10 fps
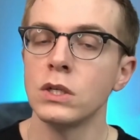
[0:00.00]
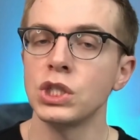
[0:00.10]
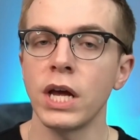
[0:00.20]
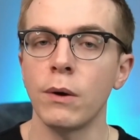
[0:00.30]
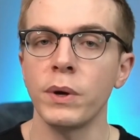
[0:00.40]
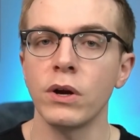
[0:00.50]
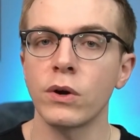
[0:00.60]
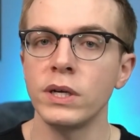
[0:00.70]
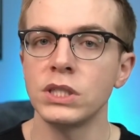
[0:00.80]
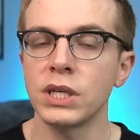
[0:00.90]
So yeah, we are
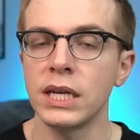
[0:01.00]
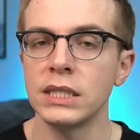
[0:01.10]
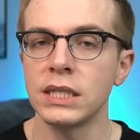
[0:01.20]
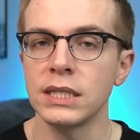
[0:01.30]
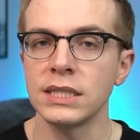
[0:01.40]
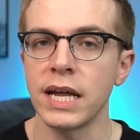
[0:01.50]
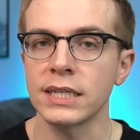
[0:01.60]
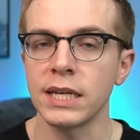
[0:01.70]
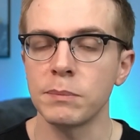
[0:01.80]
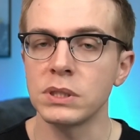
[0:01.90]
going to get into this
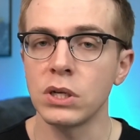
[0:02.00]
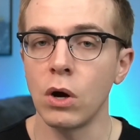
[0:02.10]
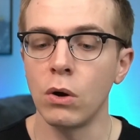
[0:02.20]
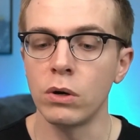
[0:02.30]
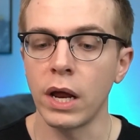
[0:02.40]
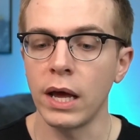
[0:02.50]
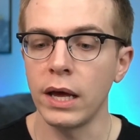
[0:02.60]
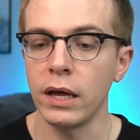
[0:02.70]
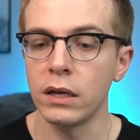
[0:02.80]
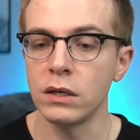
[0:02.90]
next episode
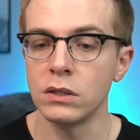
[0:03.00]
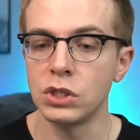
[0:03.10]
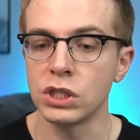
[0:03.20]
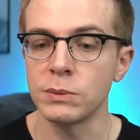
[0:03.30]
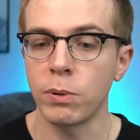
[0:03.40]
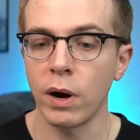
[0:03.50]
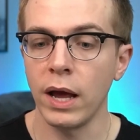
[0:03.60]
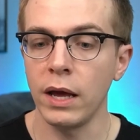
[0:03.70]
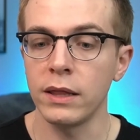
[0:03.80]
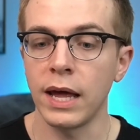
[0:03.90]
and just
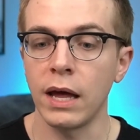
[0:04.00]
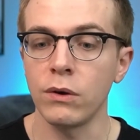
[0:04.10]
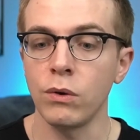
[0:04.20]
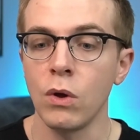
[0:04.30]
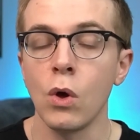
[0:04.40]
pray that